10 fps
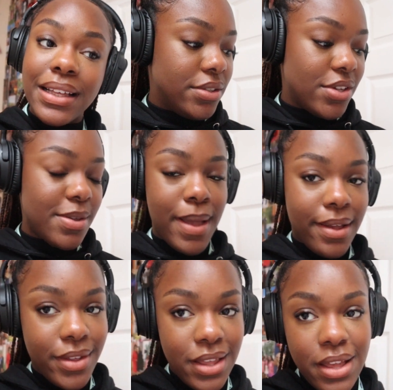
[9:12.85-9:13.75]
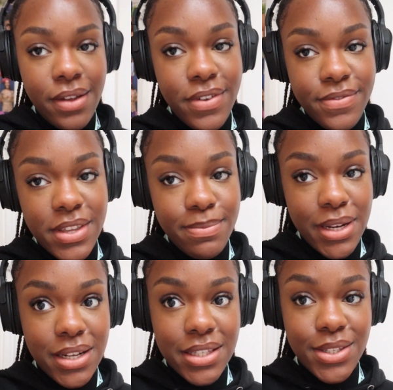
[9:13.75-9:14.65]
So it's about fifteen
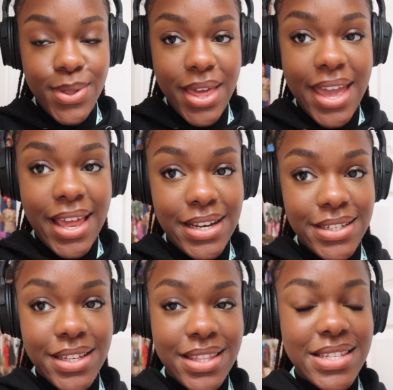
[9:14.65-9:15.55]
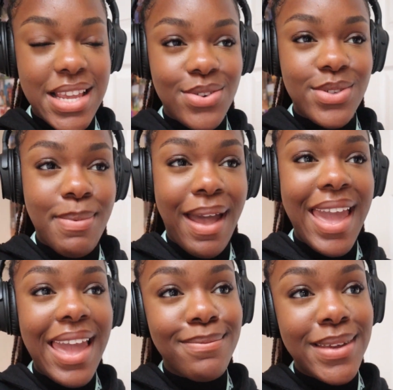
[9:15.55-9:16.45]
minutes until the end. The cycle's
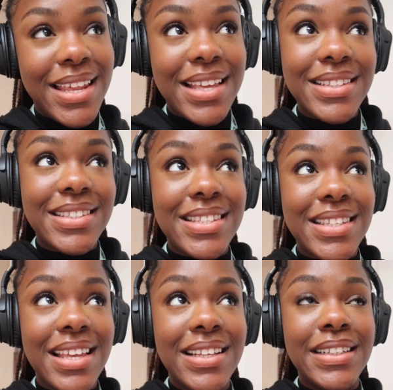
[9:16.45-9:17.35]
about eight minutes,